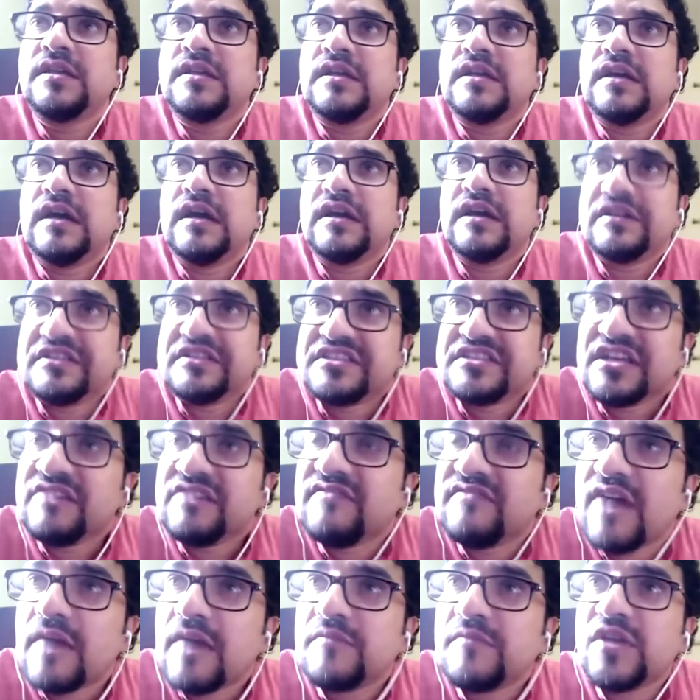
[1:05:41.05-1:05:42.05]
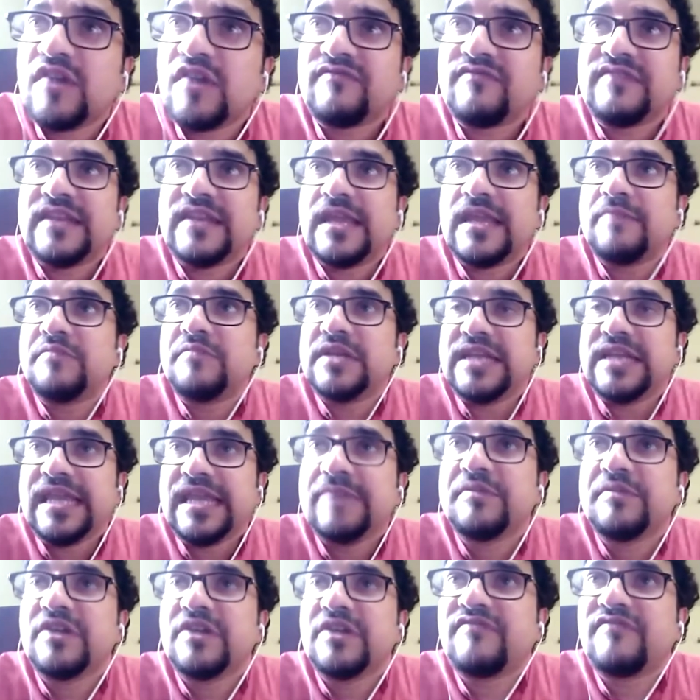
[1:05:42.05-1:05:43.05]
a reserve army of
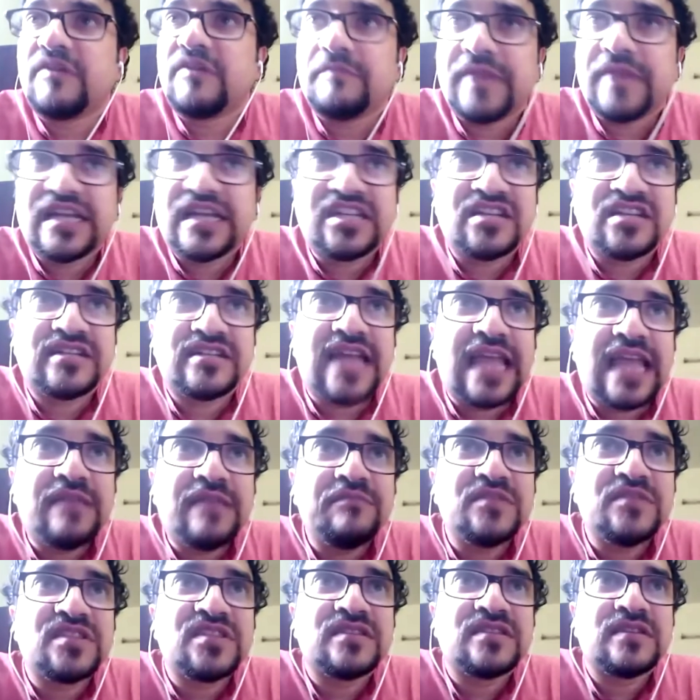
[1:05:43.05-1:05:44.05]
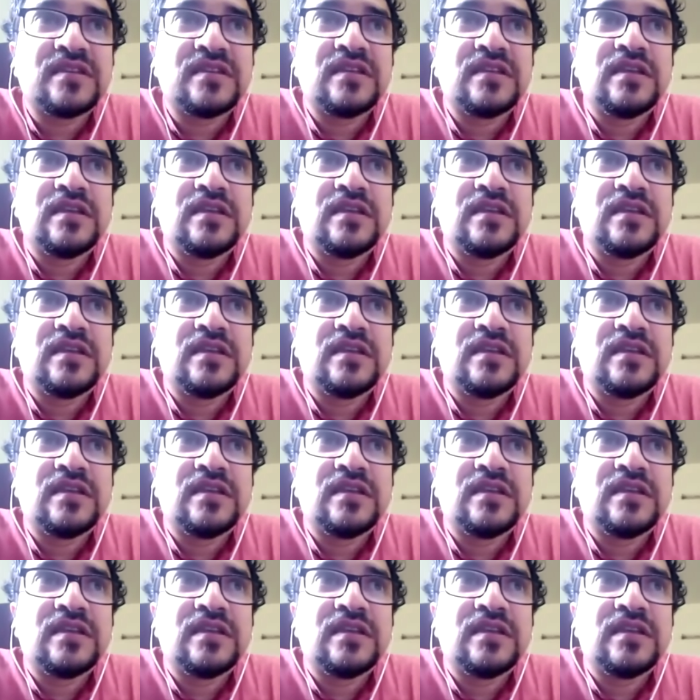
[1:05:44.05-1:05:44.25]
labor for better times.